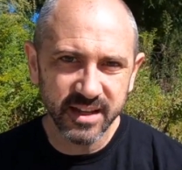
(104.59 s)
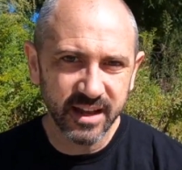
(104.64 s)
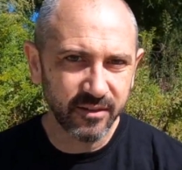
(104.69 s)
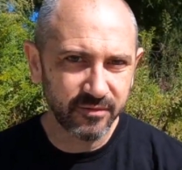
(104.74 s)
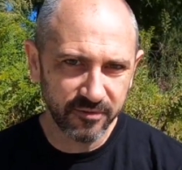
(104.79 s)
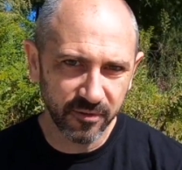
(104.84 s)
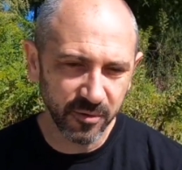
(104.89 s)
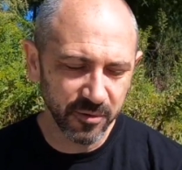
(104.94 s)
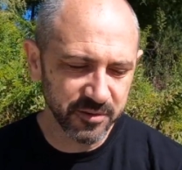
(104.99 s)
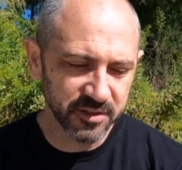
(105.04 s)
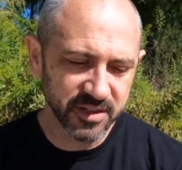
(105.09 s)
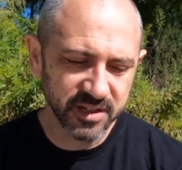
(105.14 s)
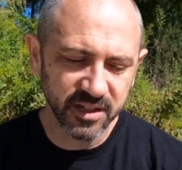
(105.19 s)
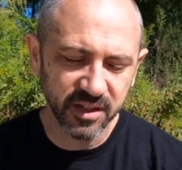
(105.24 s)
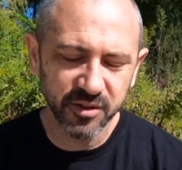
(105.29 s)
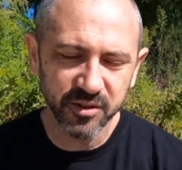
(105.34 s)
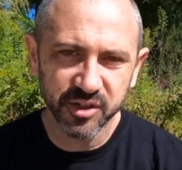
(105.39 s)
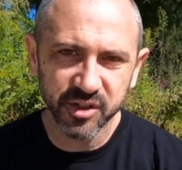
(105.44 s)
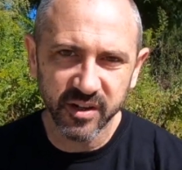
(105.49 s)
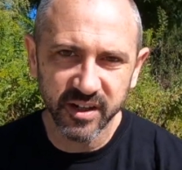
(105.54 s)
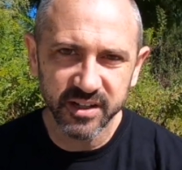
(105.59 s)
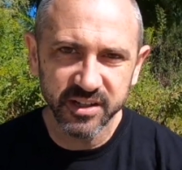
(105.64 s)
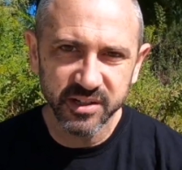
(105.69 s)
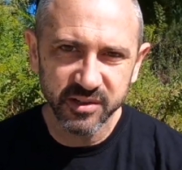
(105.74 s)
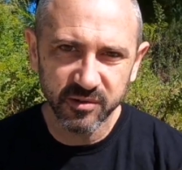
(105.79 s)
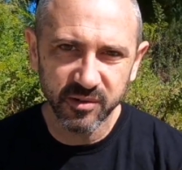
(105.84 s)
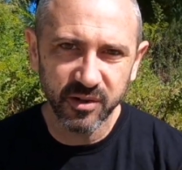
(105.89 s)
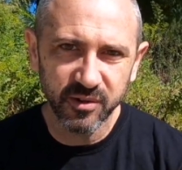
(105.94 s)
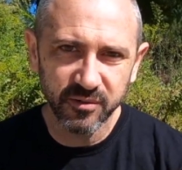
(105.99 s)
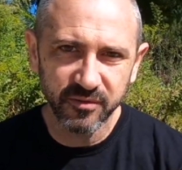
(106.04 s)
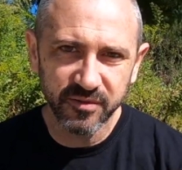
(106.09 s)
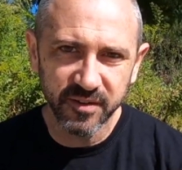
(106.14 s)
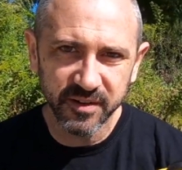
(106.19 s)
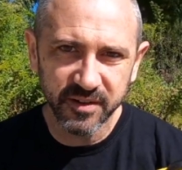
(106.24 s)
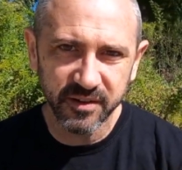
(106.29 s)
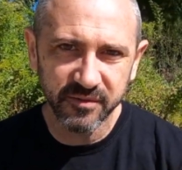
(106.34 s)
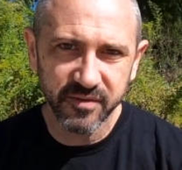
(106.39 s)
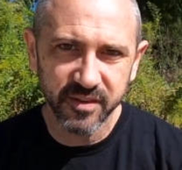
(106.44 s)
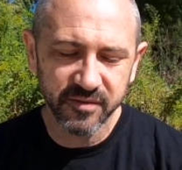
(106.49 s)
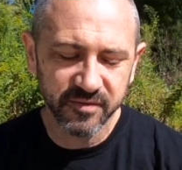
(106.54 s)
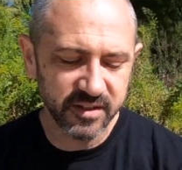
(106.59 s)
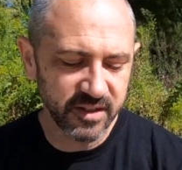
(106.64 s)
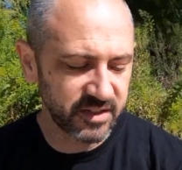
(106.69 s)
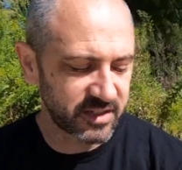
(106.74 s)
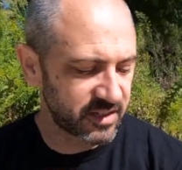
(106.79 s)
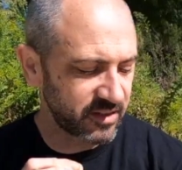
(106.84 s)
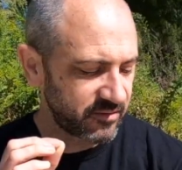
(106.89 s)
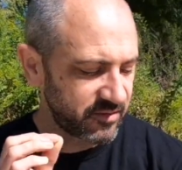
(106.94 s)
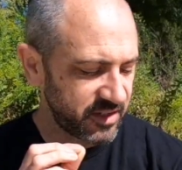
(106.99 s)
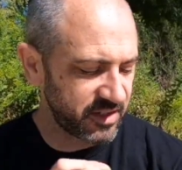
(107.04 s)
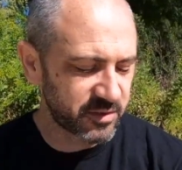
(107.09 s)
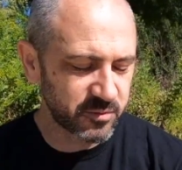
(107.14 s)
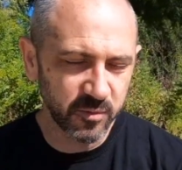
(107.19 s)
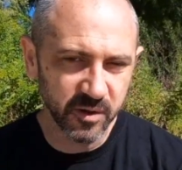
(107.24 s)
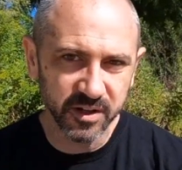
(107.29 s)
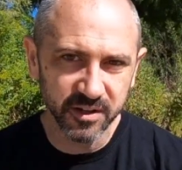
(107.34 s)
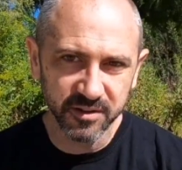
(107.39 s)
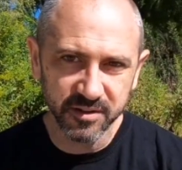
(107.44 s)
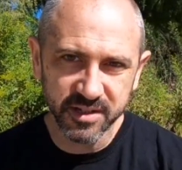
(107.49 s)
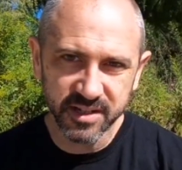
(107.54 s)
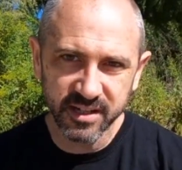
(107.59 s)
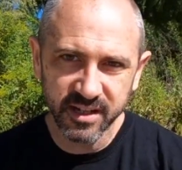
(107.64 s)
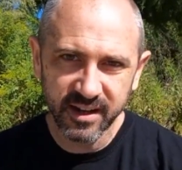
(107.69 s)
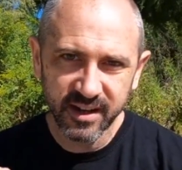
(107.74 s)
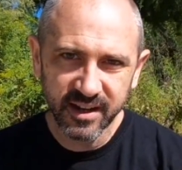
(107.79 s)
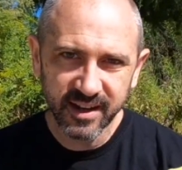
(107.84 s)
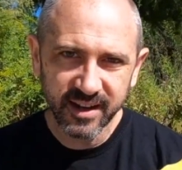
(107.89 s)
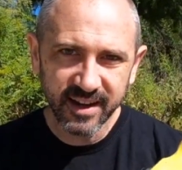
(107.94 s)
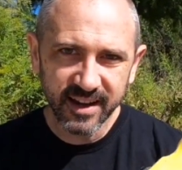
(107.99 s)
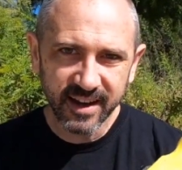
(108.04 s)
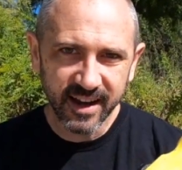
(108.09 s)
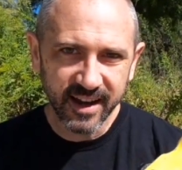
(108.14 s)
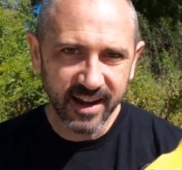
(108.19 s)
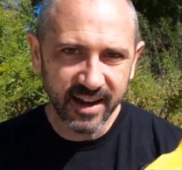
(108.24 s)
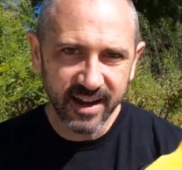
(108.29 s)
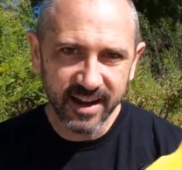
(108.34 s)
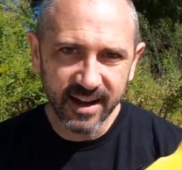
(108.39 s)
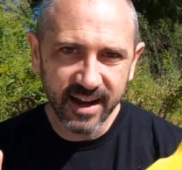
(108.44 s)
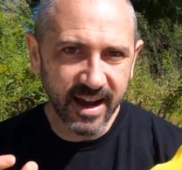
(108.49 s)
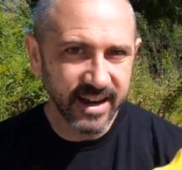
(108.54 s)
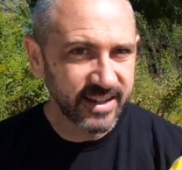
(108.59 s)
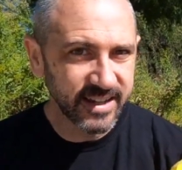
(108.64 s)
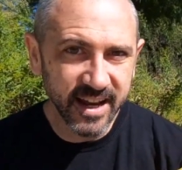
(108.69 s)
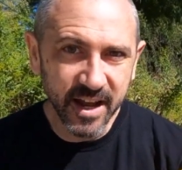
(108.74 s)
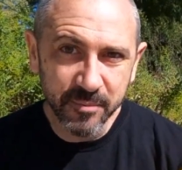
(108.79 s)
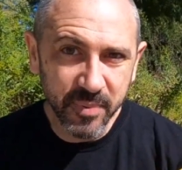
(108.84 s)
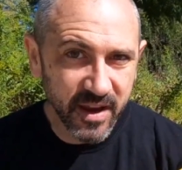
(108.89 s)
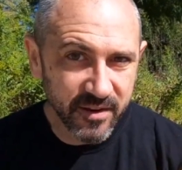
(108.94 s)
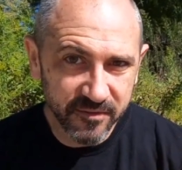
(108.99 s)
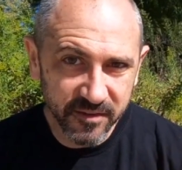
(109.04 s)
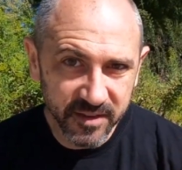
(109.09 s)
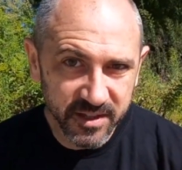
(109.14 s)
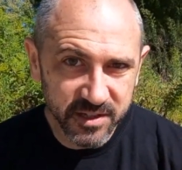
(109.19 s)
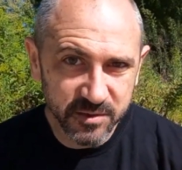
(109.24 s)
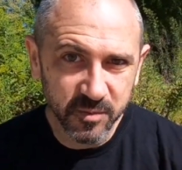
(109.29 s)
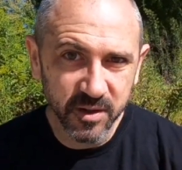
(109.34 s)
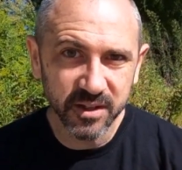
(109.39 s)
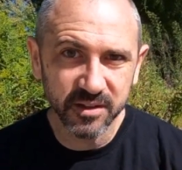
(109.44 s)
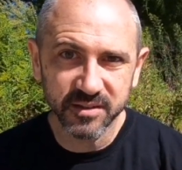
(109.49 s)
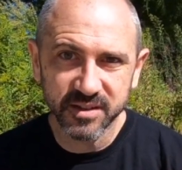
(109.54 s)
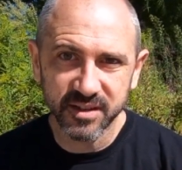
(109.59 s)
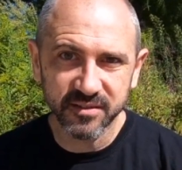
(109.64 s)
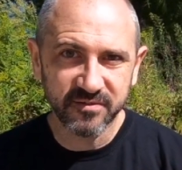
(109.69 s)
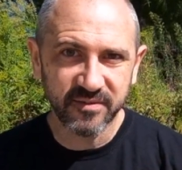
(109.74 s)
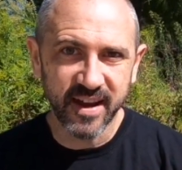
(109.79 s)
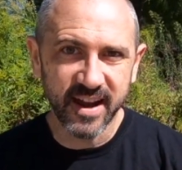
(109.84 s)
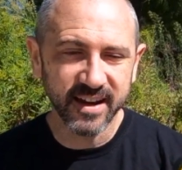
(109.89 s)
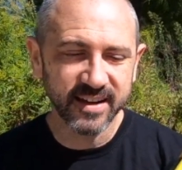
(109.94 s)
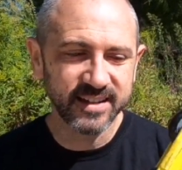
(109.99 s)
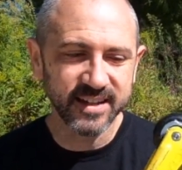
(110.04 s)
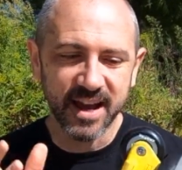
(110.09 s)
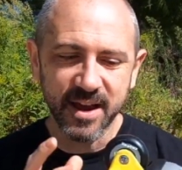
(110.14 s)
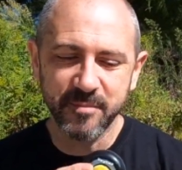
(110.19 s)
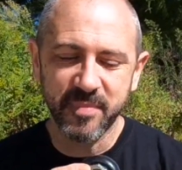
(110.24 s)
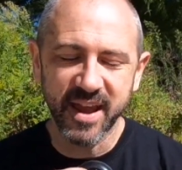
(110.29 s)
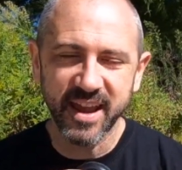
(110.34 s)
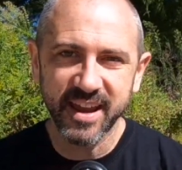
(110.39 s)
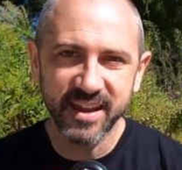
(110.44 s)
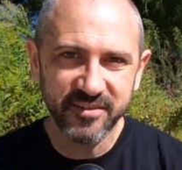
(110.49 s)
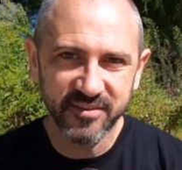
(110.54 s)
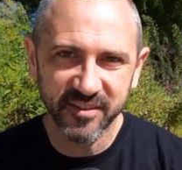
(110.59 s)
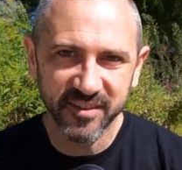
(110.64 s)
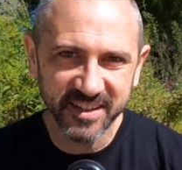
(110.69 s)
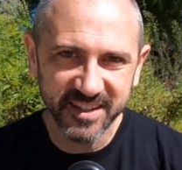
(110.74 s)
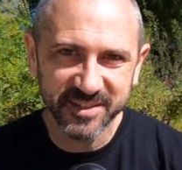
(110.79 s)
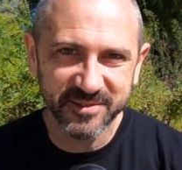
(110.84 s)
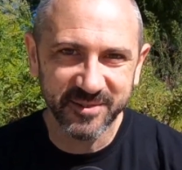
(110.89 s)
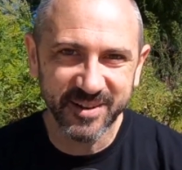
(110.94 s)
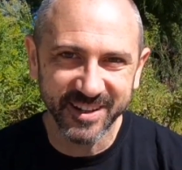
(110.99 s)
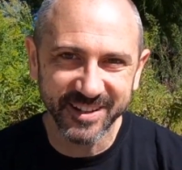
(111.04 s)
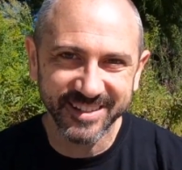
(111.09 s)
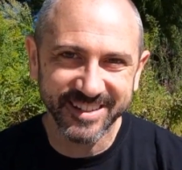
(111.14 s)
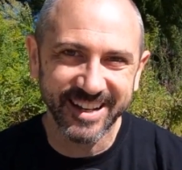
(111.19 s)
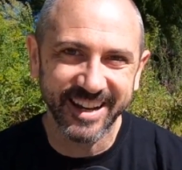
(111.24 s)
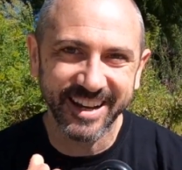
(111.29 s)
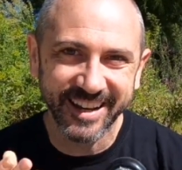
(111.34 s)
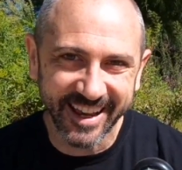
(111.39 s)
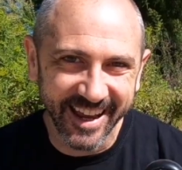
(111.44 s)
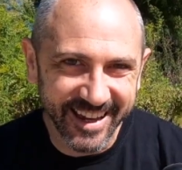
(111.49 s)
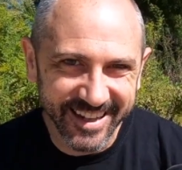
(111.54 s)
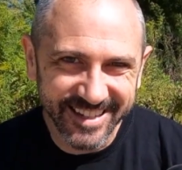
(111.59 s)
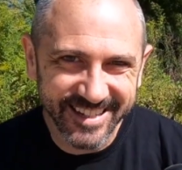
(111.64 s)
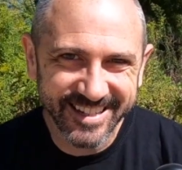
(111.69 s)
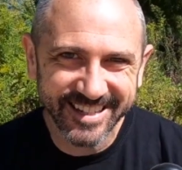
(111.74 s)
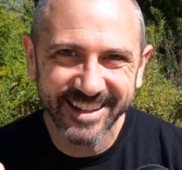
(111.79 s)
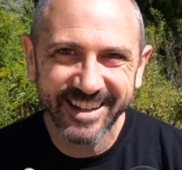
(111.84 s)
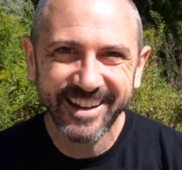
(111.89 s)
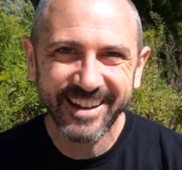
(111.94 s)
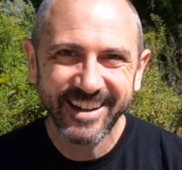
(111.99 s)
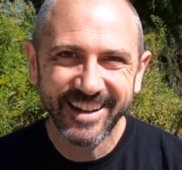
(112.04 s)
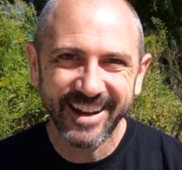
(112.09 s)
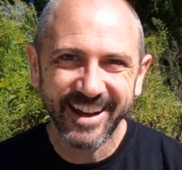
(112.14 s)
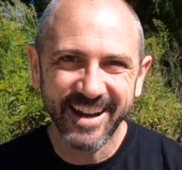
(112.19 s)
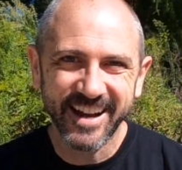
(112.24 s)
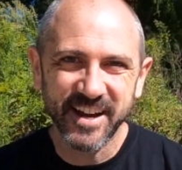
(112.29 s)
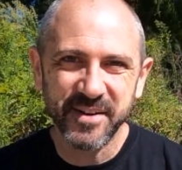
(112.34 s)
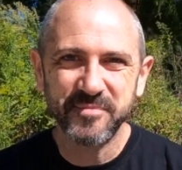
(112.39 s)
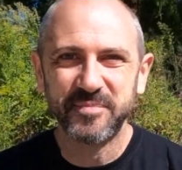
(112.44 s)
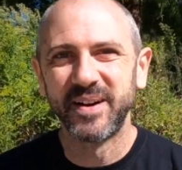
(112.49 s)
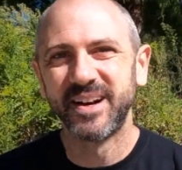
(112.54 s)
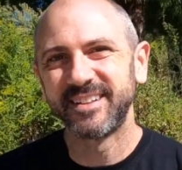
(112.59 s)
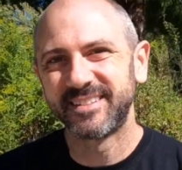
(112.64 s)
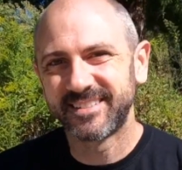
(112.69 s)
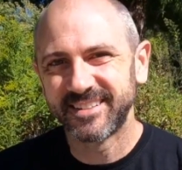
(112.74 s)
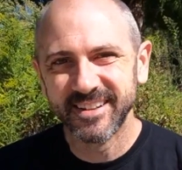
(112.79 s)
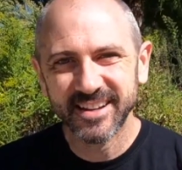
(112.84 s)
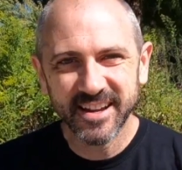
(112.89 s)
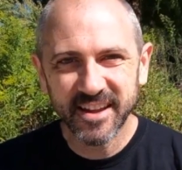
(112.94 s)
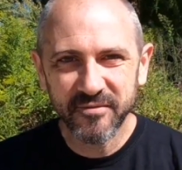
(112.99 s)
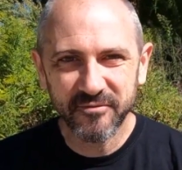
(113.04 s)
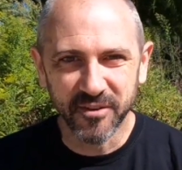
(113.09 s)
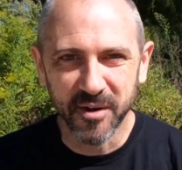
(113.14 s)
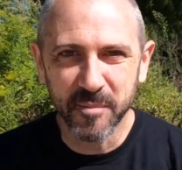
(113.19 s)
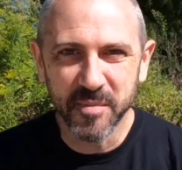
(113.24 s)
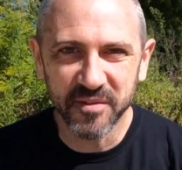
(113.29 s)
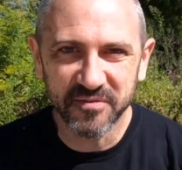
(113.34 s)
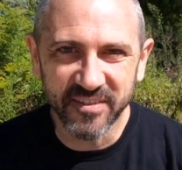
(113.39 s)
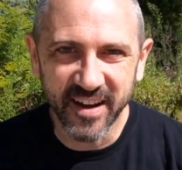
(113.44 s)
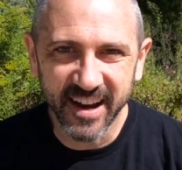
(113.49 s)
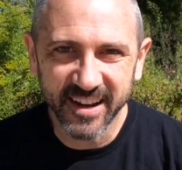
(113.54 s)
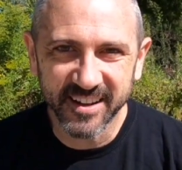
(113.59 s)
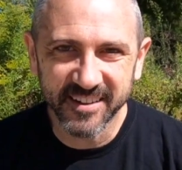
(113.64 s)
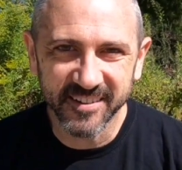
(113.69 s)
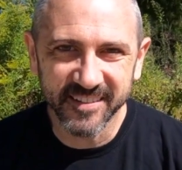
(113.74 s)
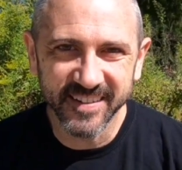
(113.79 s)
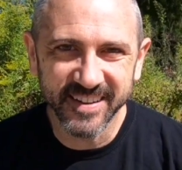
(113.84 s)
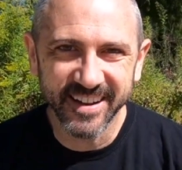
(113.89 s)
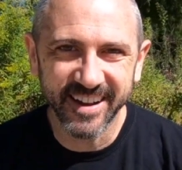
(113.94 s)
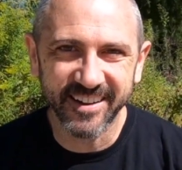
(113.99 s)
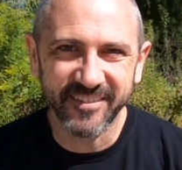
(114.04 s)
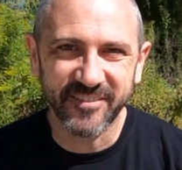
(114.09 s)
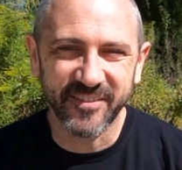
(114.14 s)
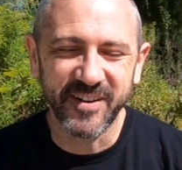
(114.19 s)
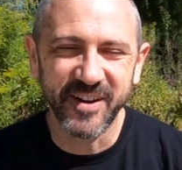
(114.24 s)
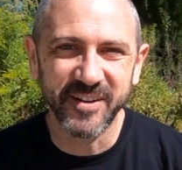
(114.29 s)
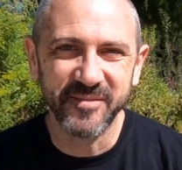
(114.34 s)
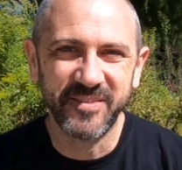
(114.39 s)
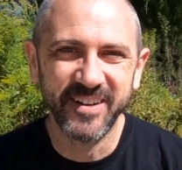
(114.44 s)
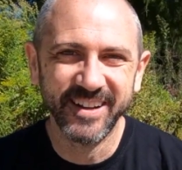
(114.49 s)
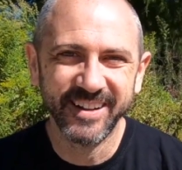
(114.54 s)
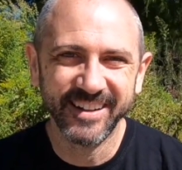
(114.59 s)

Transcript: Now, full disclosure, I do own 50/50, so these wheels, uh, I did not pay for these wheels. In fact, I paid for these wheels, I guess, uh, but from the factory, not from,